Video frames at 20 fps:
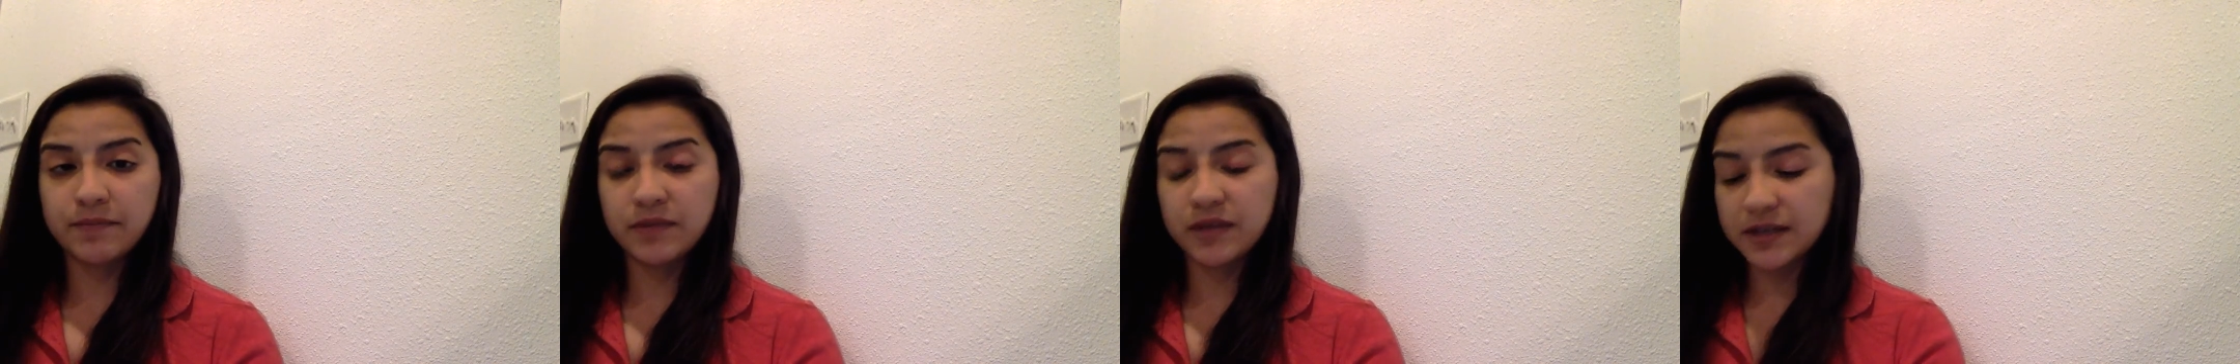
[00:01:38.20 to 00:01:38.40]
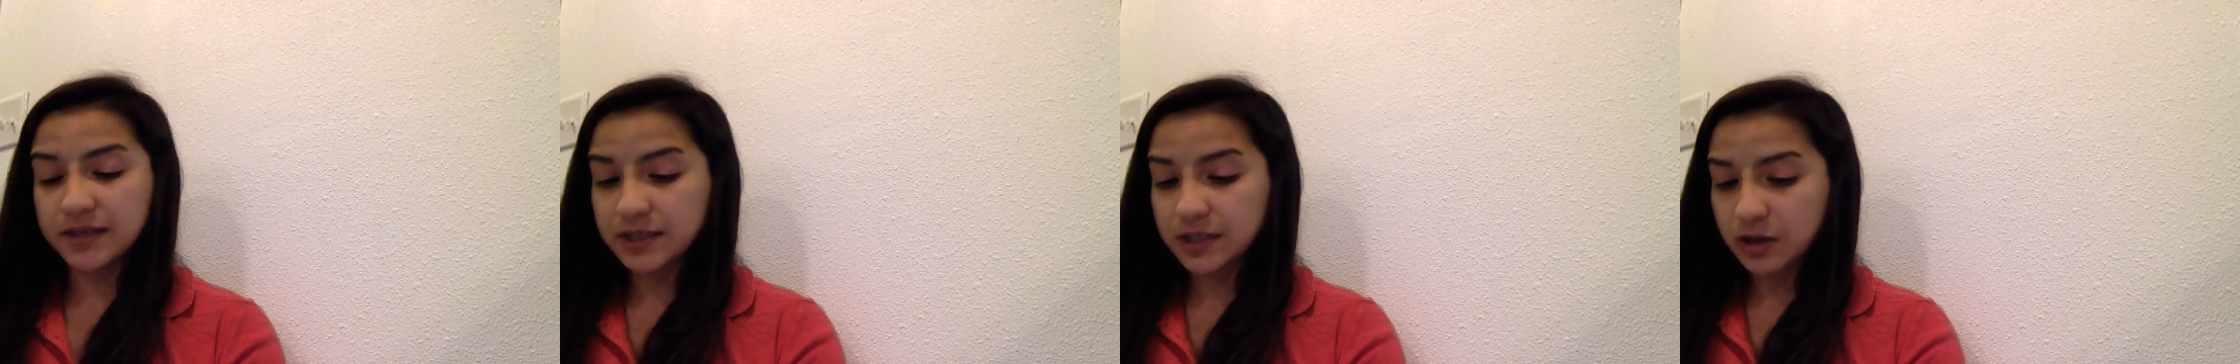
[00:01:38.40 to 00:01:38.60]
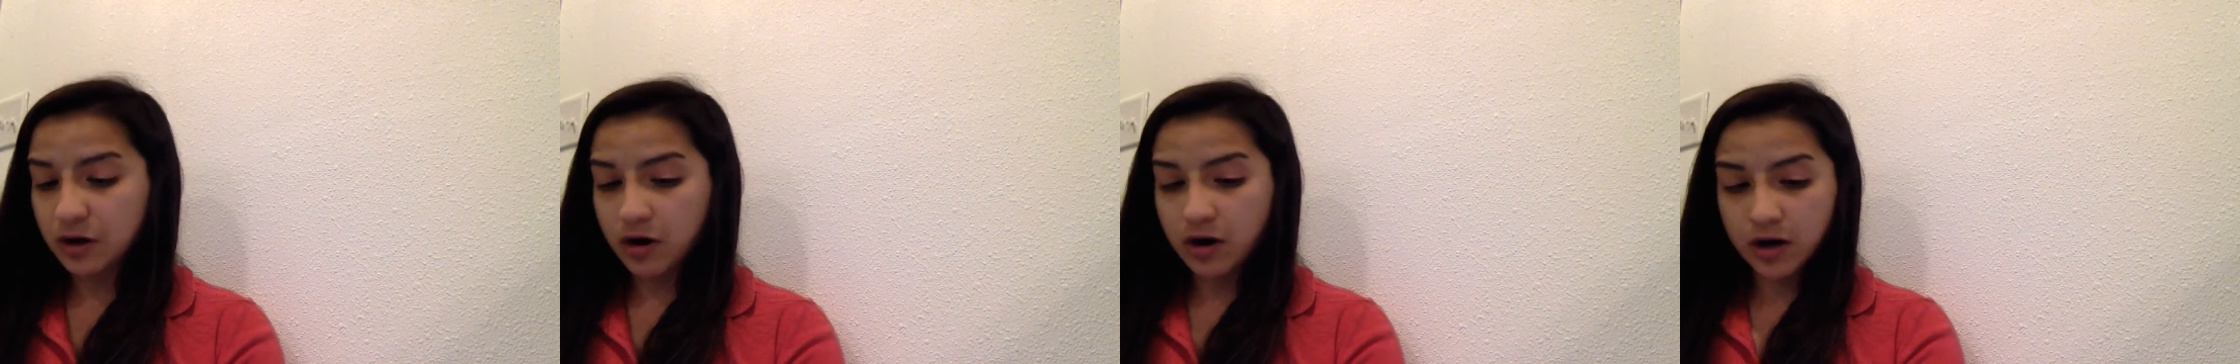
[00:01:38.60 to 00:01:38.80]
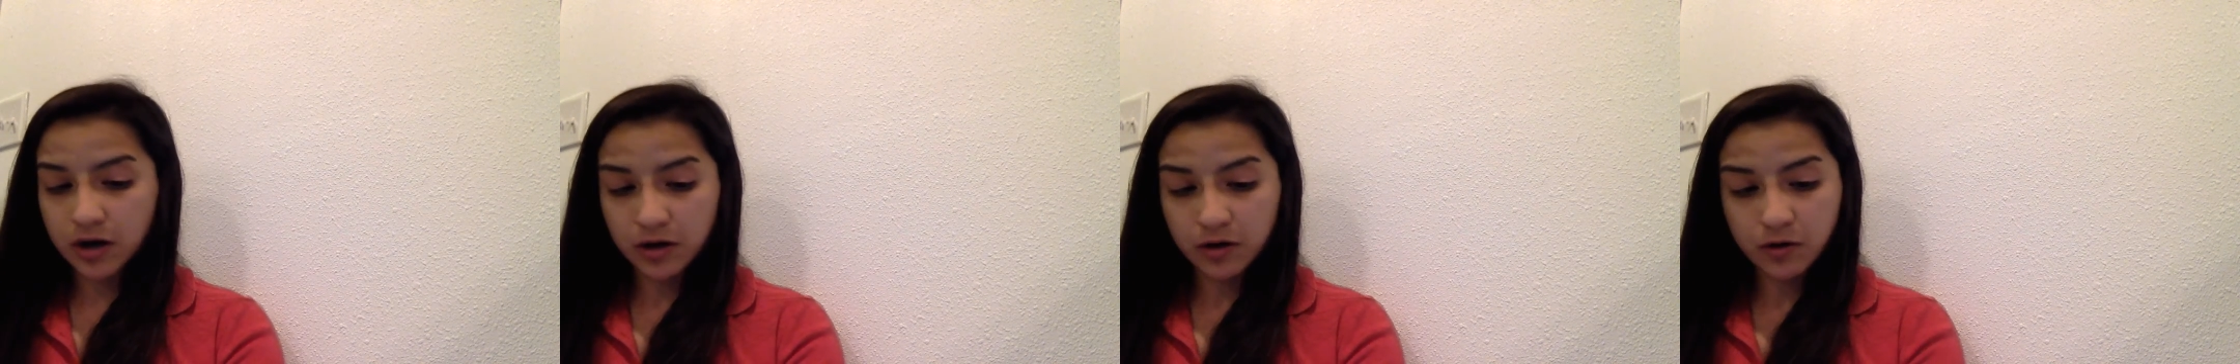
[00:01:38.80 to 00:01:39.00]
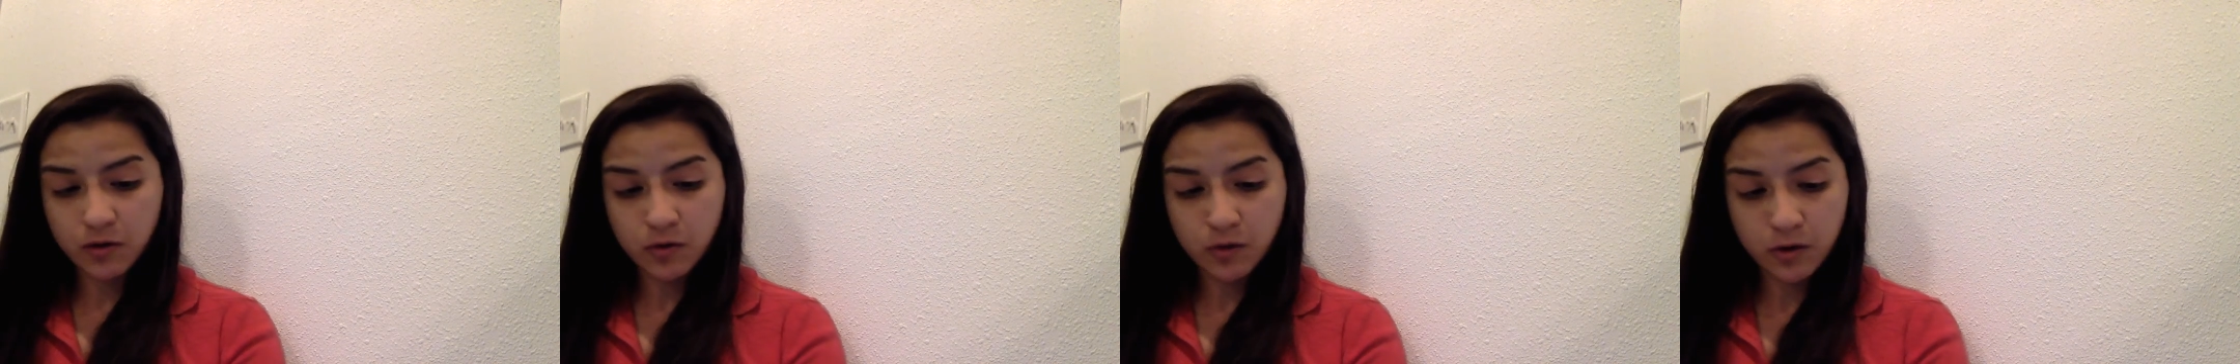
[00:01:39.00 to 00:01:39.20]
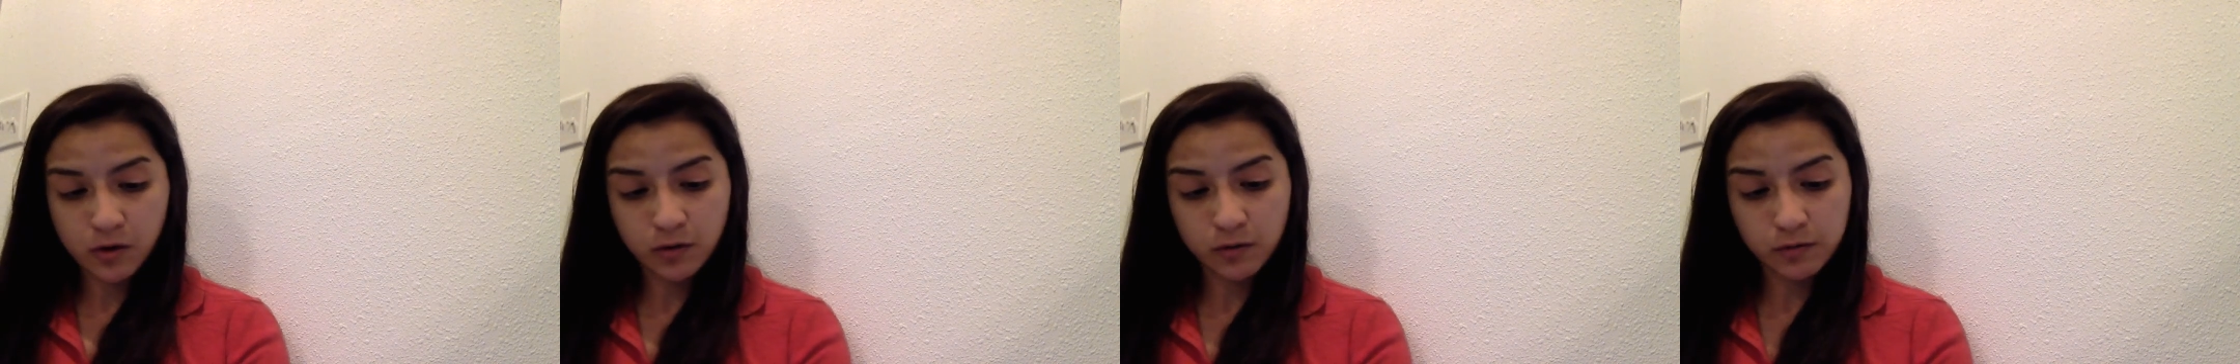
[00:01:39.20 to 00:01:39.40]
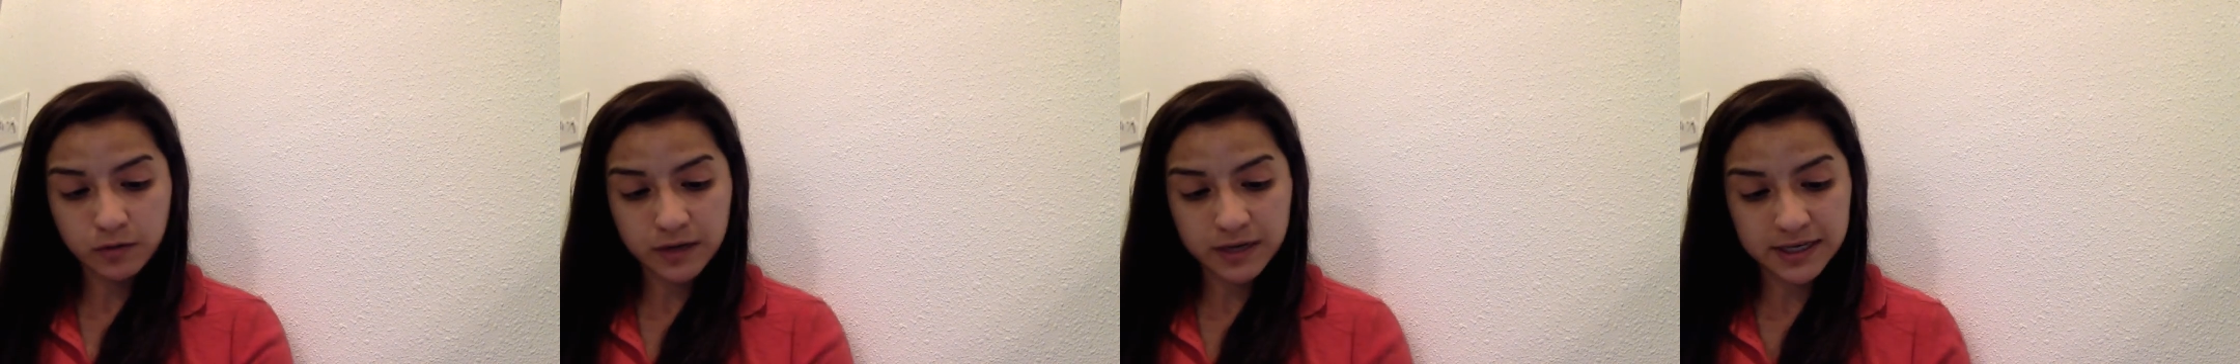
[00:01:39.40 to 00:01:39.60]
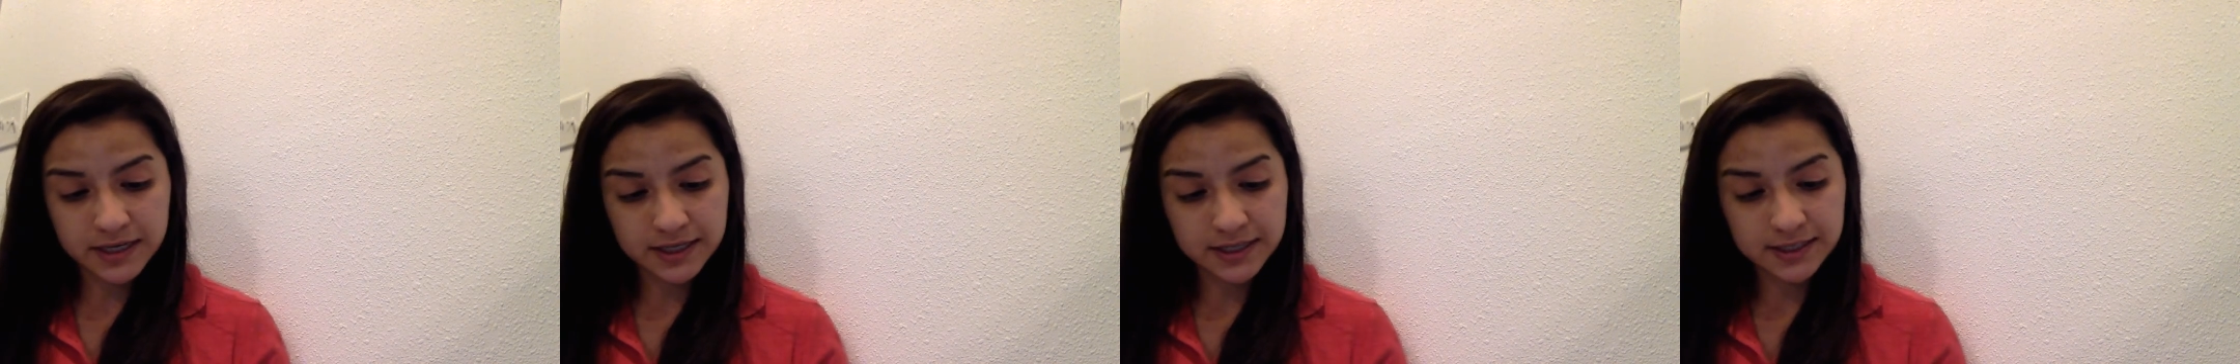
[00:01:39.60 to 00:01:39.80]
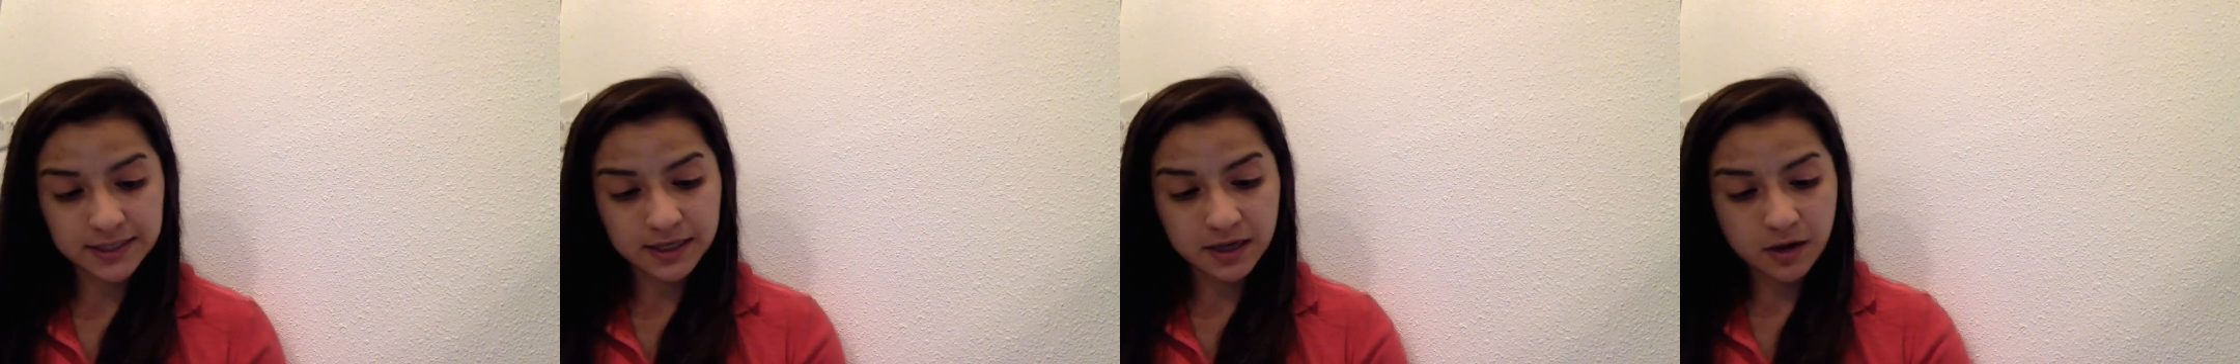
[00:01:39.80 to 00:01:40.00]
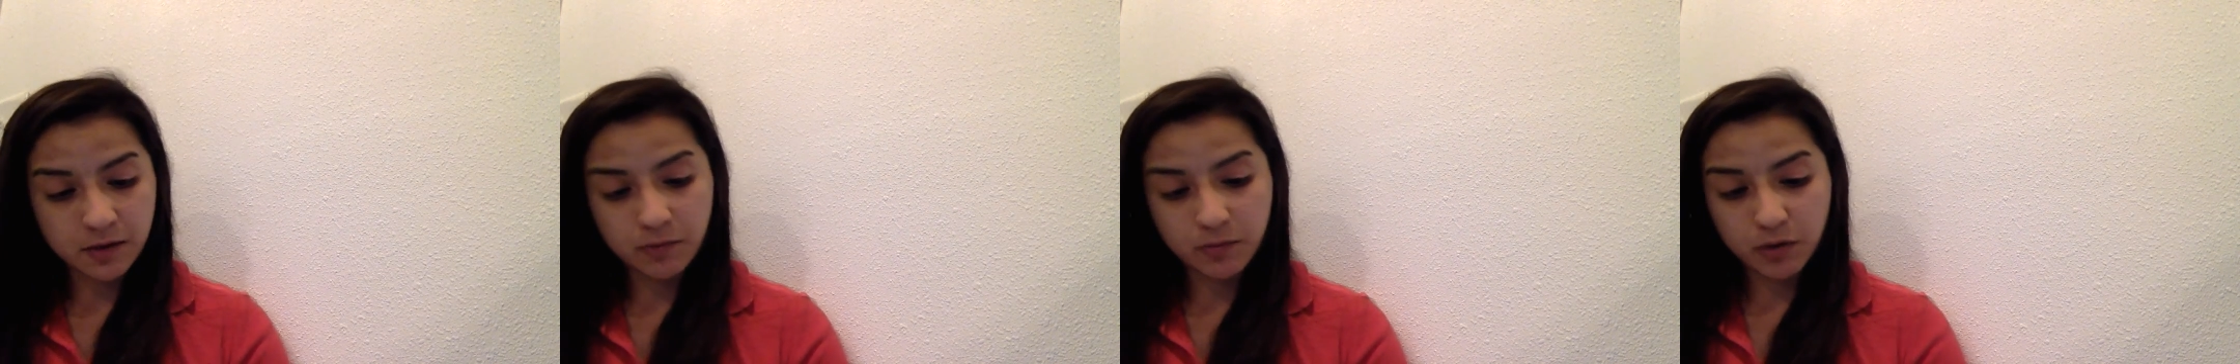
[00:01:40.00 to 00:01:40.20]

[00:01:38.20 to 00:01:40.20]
This article was